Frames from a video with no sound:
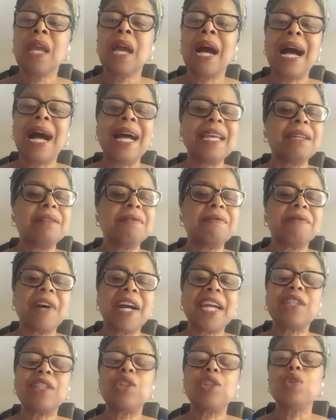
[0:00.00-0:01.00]
I
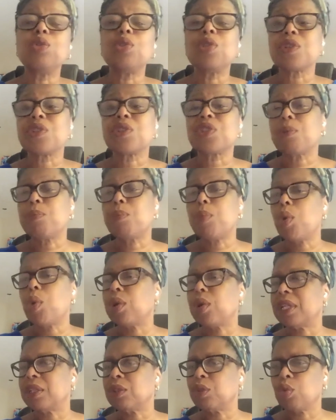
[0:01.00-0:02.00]
invite you to
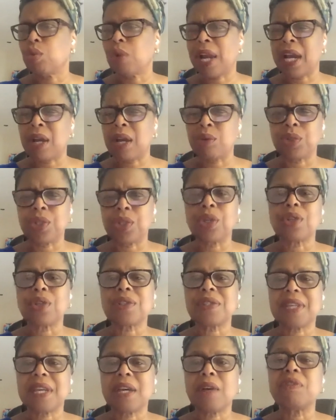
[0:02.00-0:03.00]
support and ground
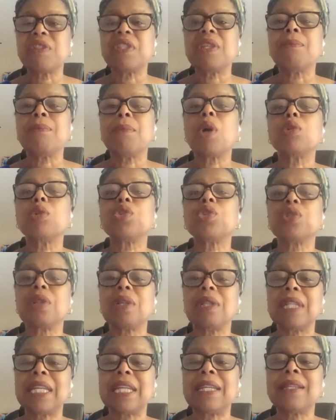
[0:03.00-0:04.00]
yourselves
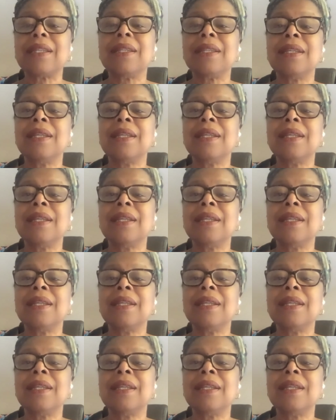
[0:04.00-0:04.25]
emotionally